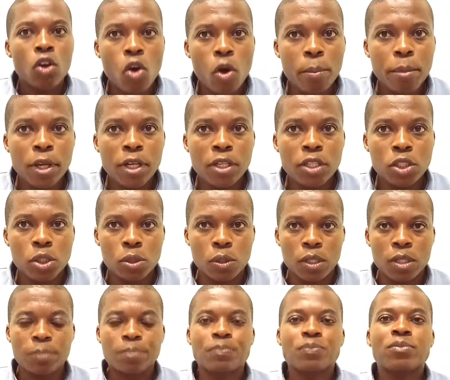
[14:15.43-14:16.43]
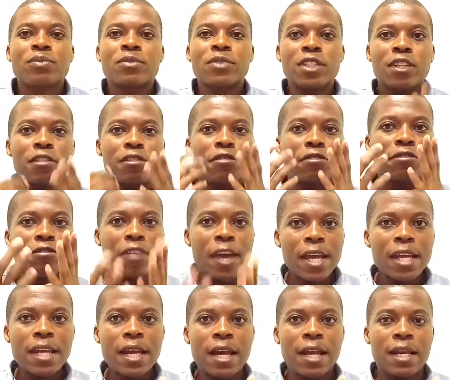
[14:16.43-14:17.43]
competition.
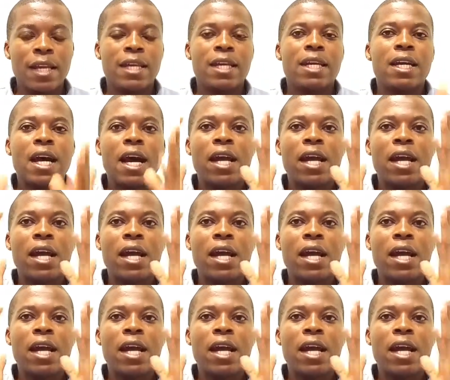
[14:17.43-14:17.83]
Finally,